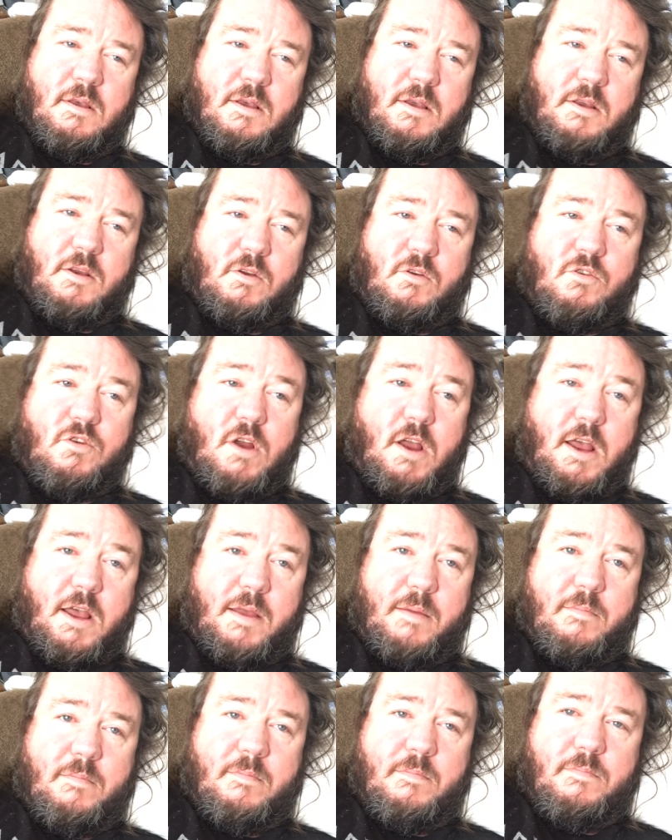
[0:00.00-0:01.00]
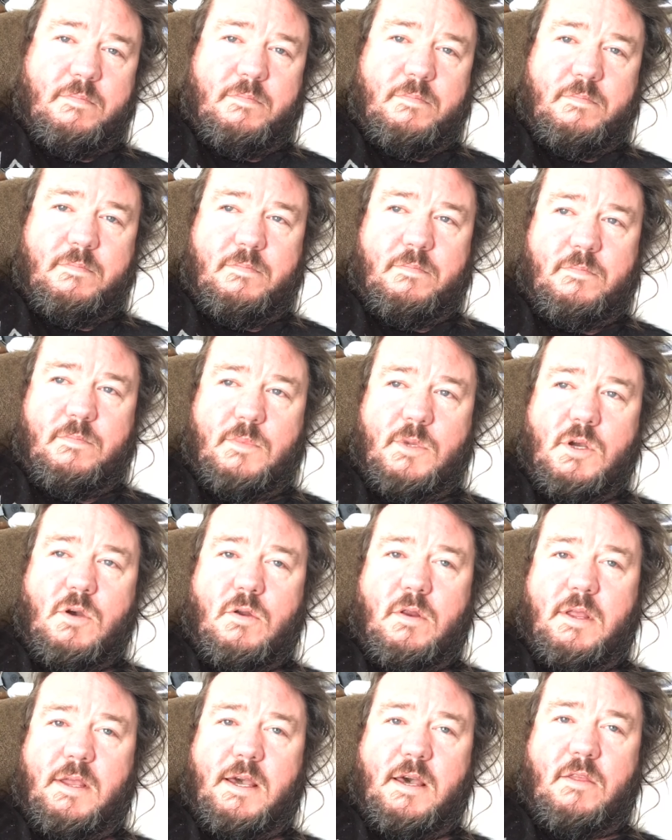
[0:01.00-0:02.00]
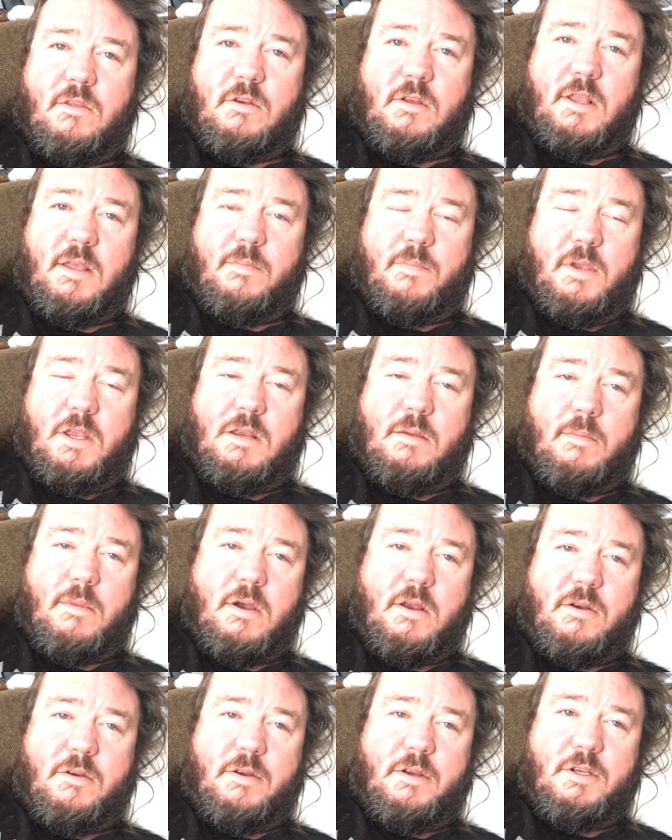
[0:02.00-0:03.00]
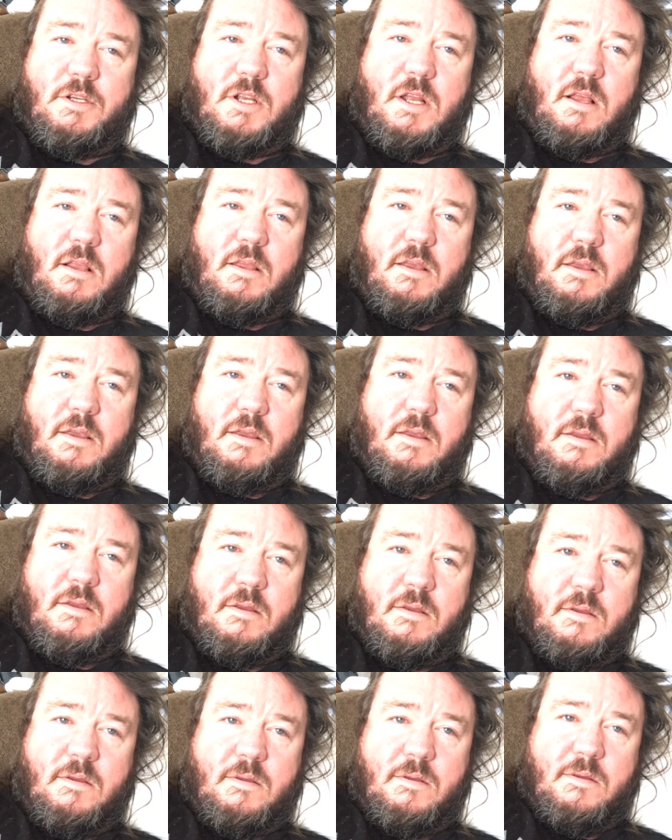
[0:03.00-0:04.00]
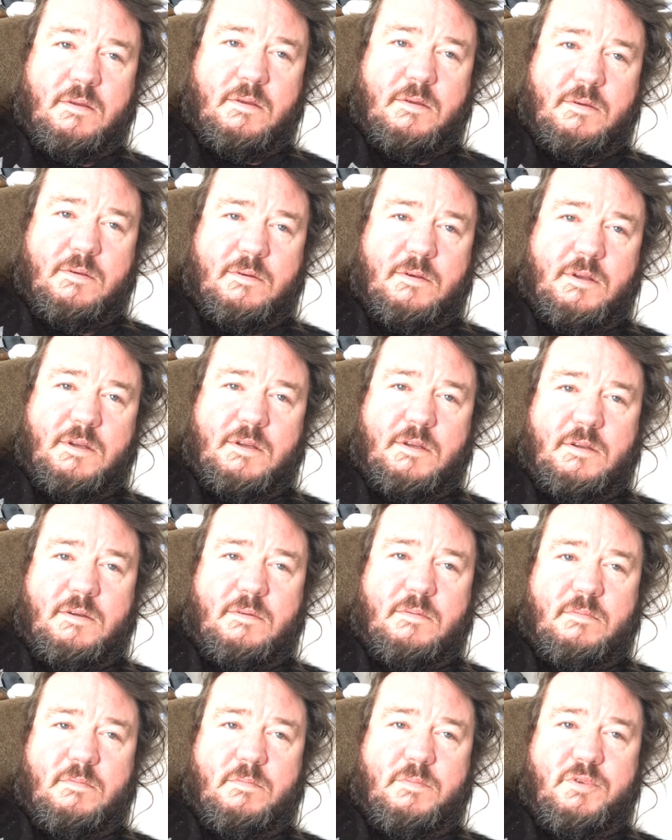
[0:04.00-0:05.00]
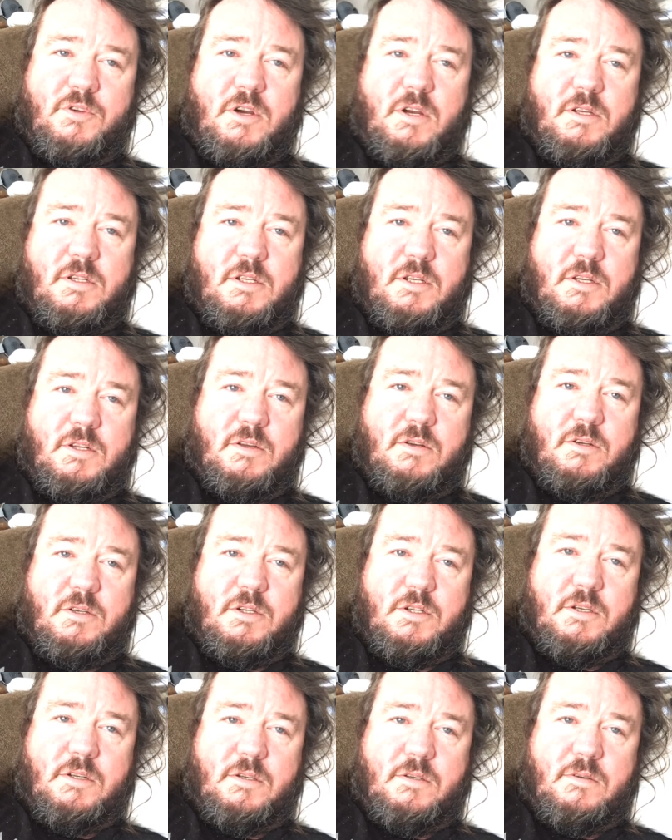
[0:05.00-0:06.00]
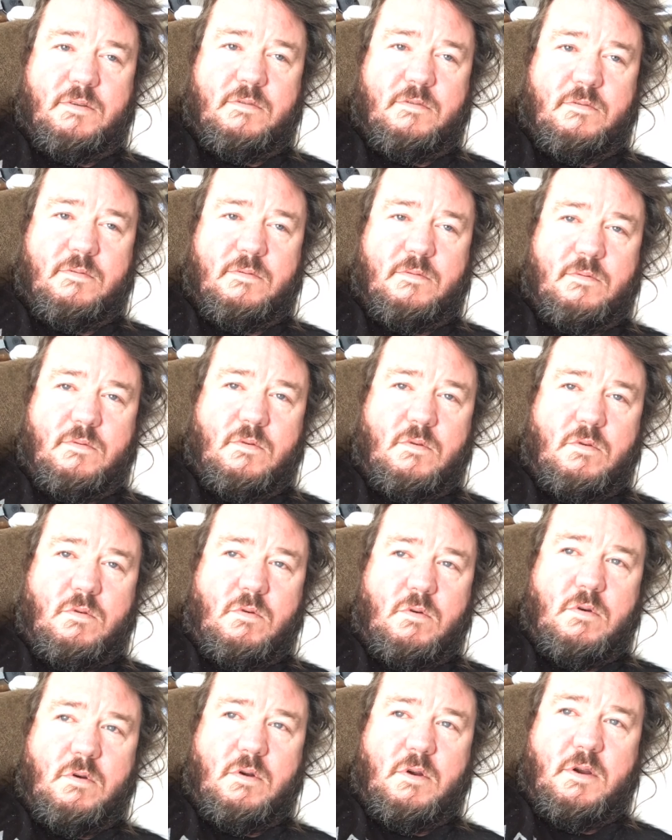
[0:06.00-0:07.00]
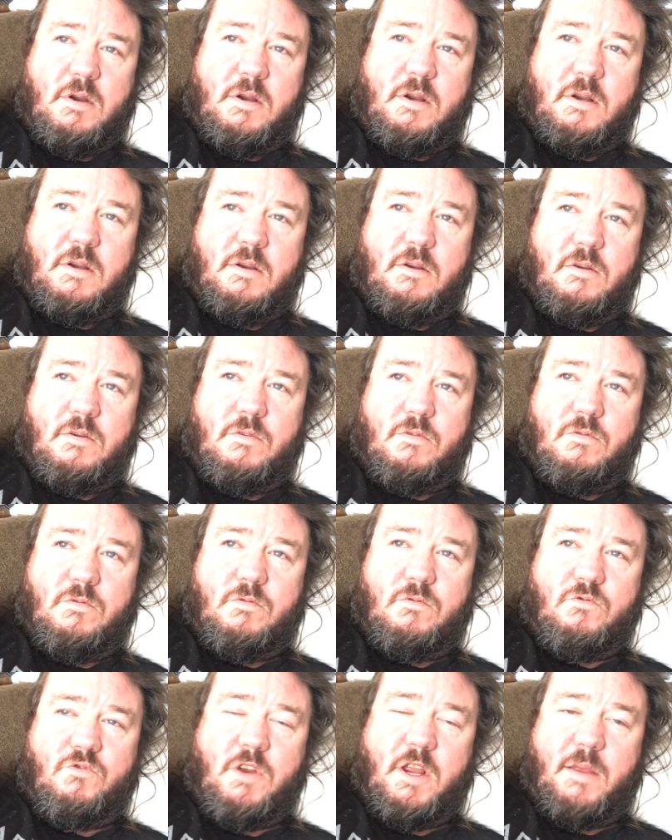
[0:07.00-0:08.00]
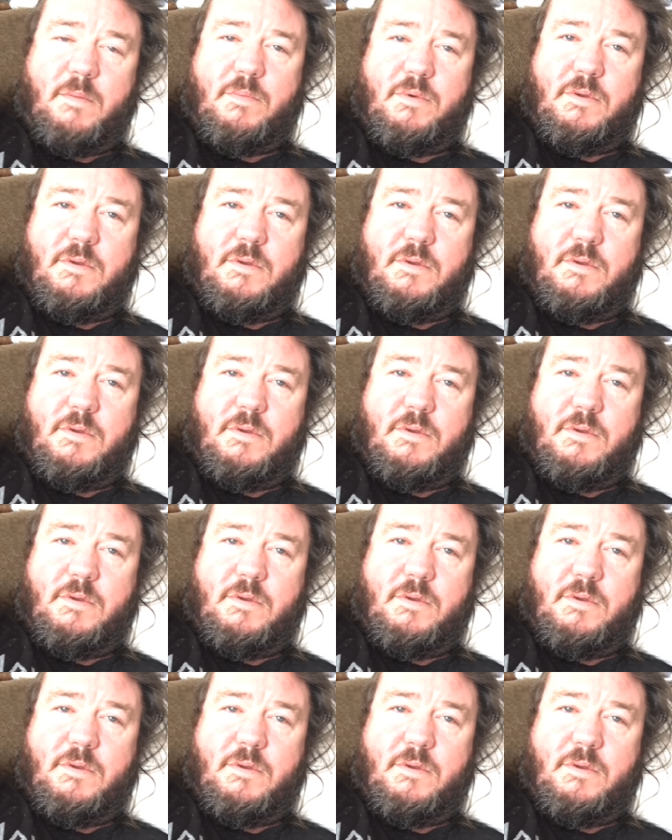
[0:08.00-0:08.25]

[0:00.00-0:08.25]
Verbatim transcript: and crime go together like peanut butter and jelly, um, prostitution or rape.